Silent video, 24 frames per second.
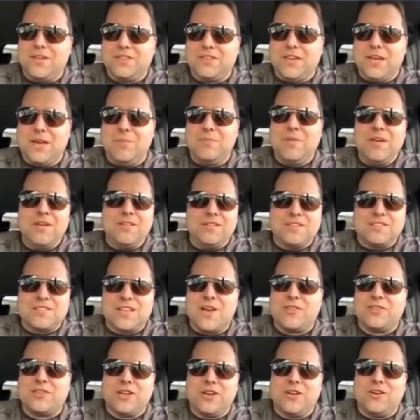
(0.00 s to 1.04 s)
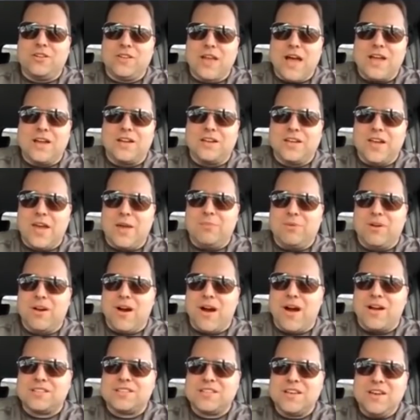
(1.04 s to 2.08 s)
team, the South Carolina
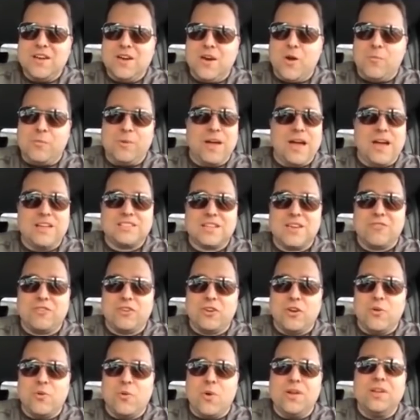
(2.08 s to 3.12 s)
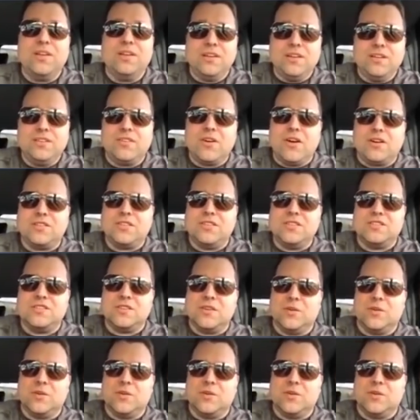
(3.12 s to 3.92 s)
Gamecocks. Hope you guys have a good one. Talk to you